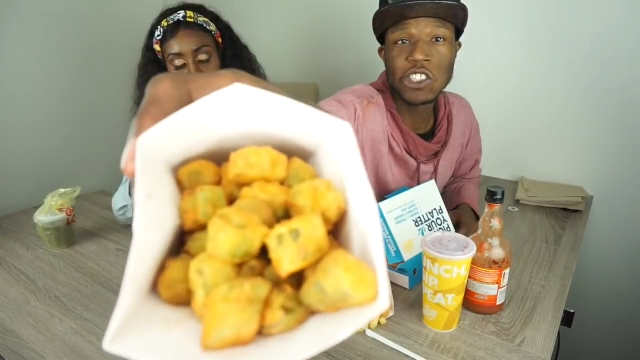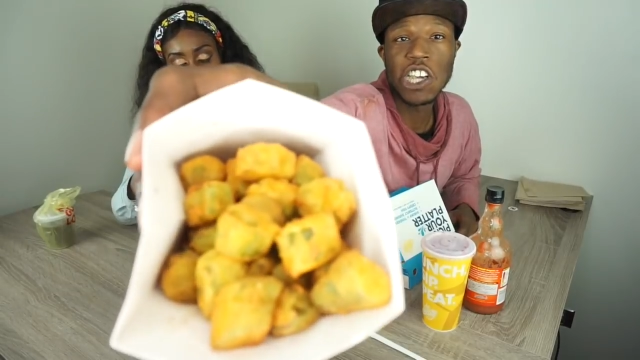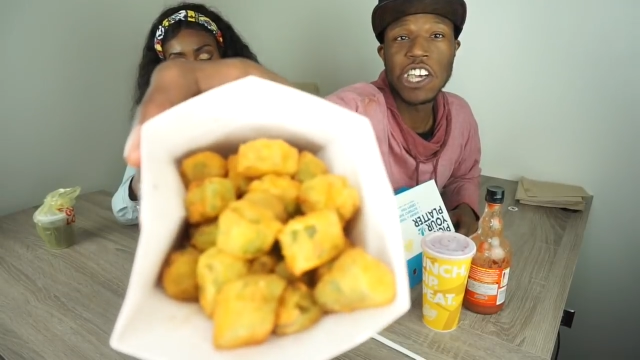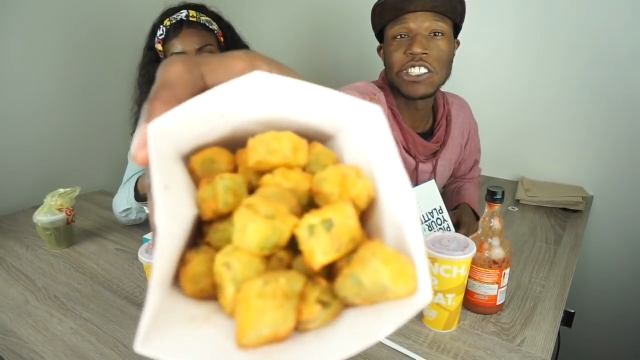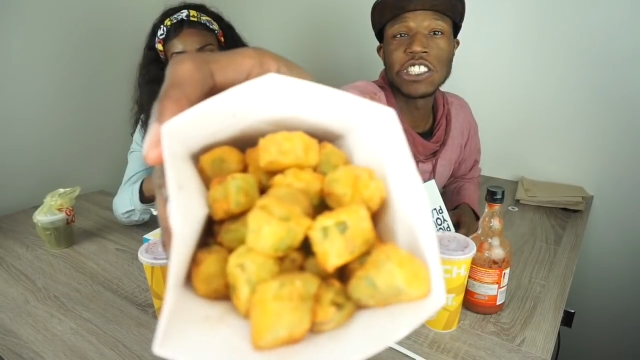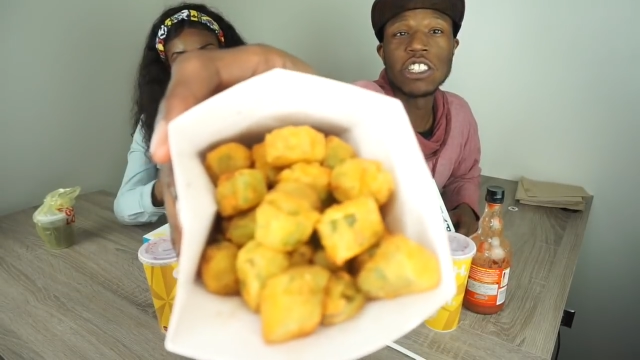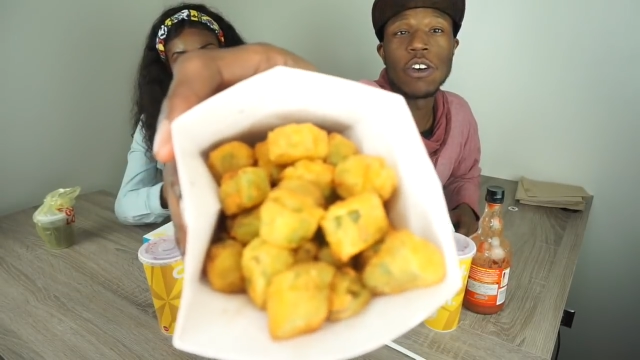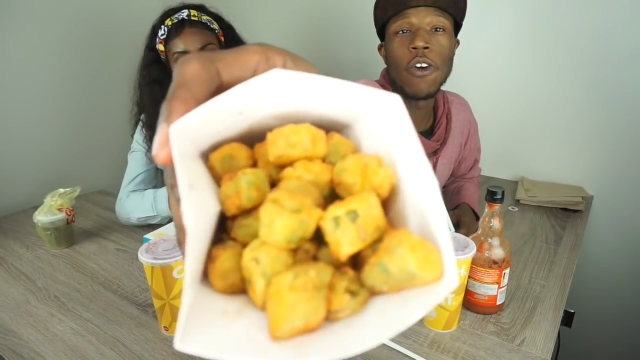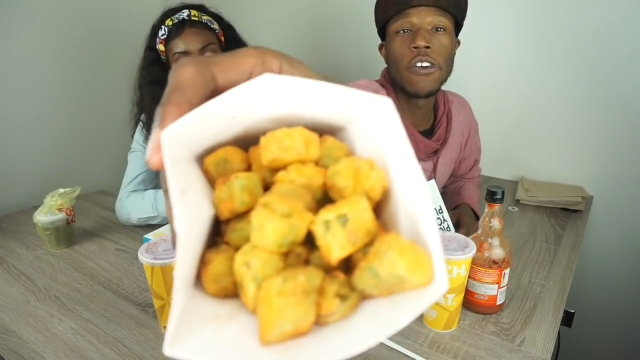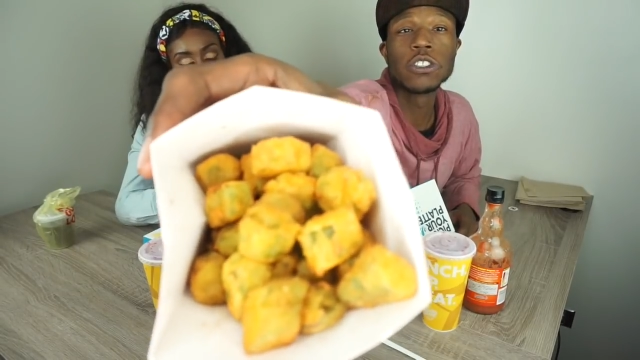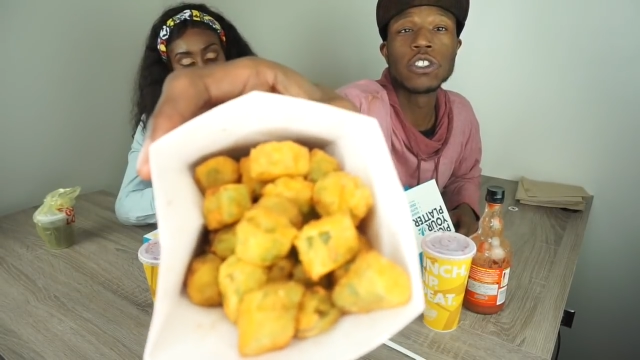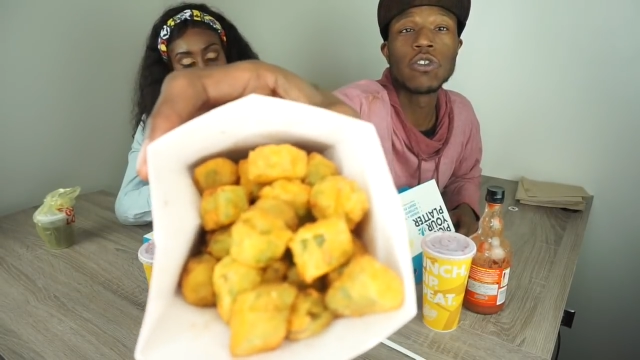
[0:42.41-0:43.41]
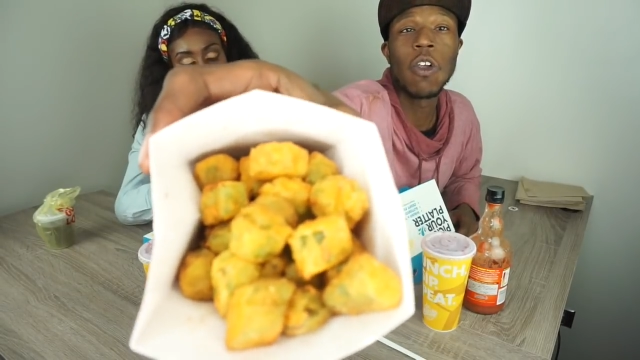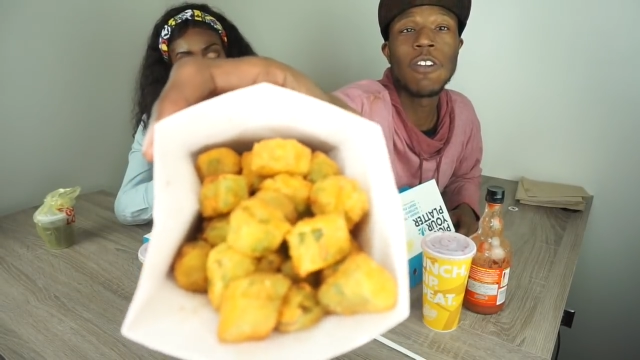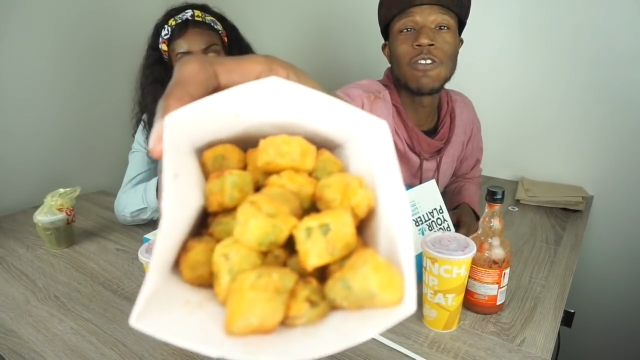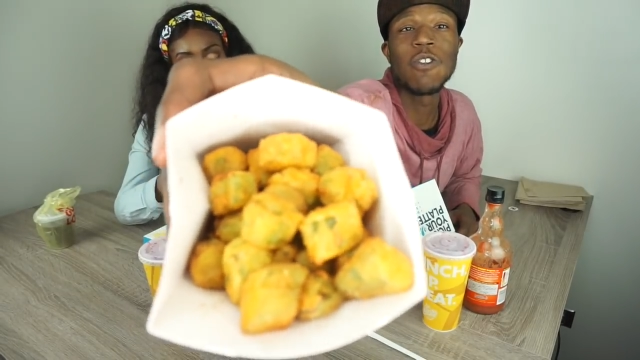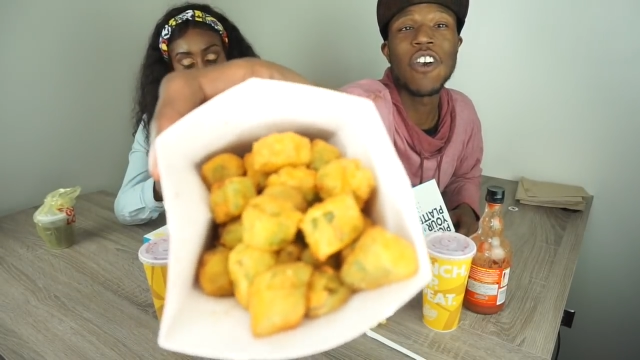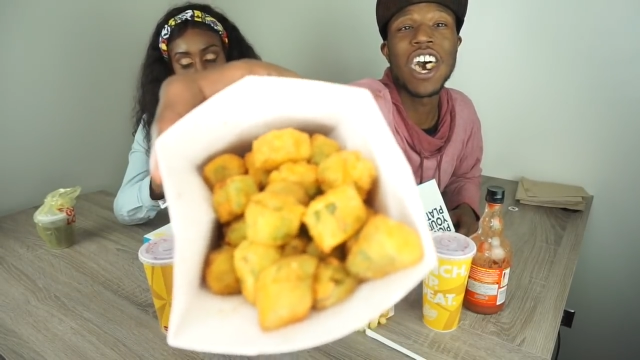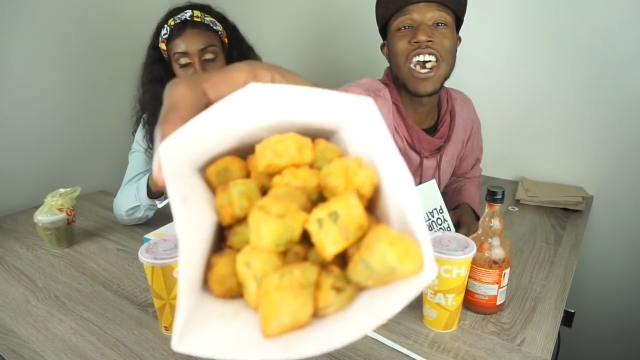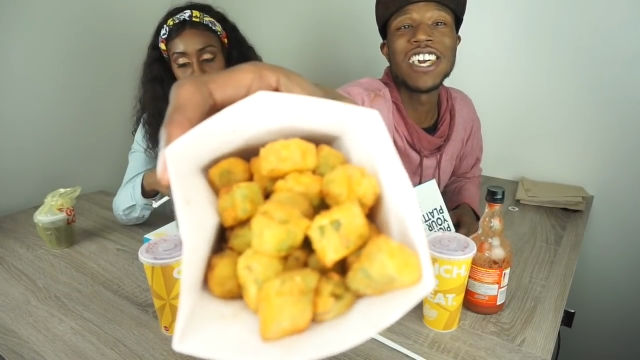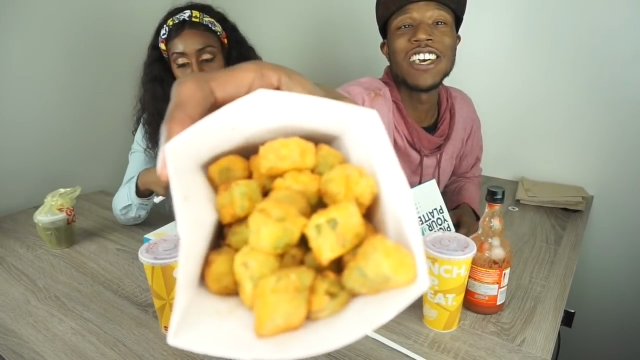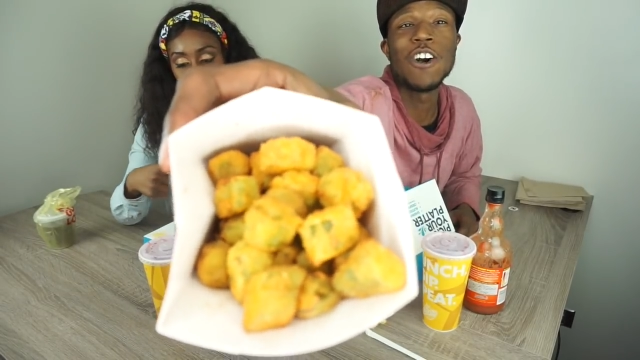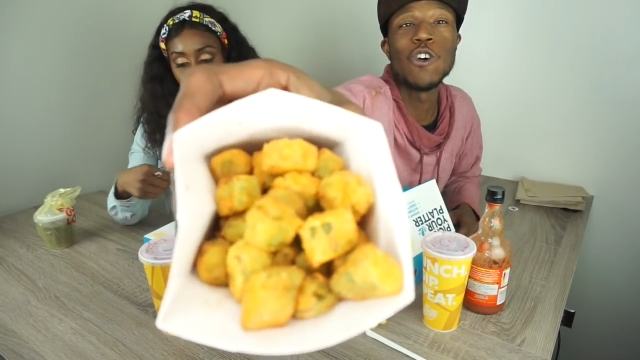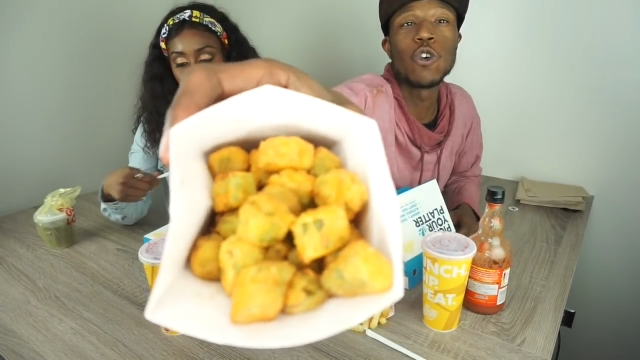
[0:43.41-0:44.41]
Speaker 1: Nice little fried
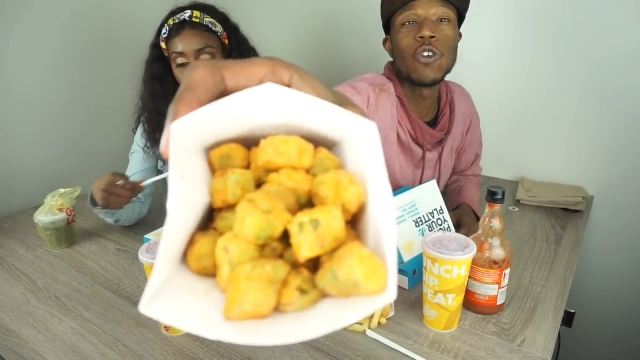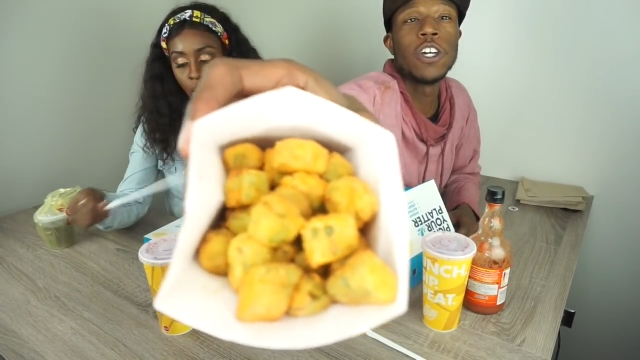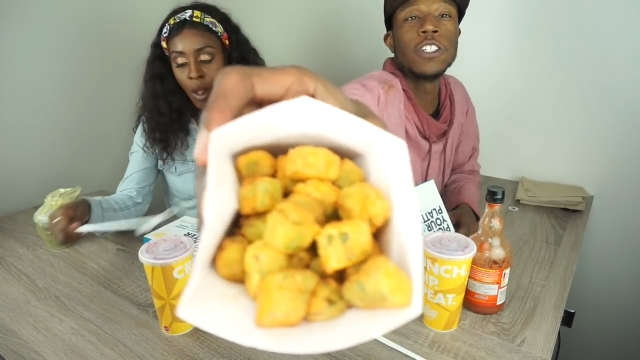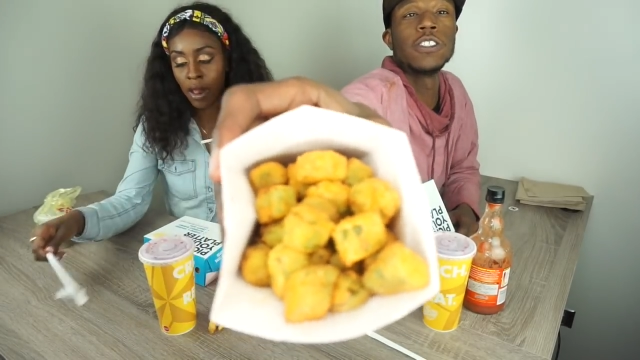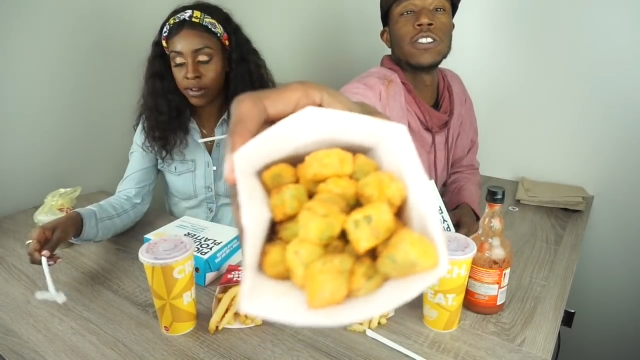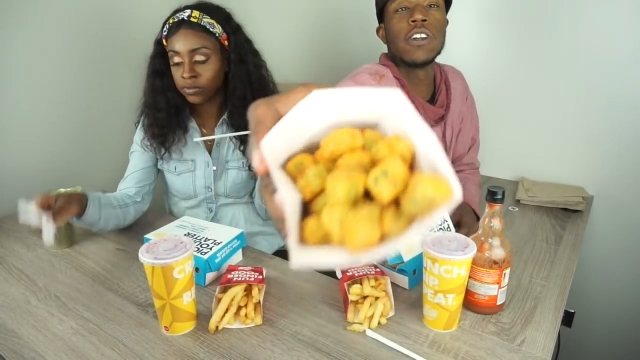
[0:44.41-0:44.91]
okra.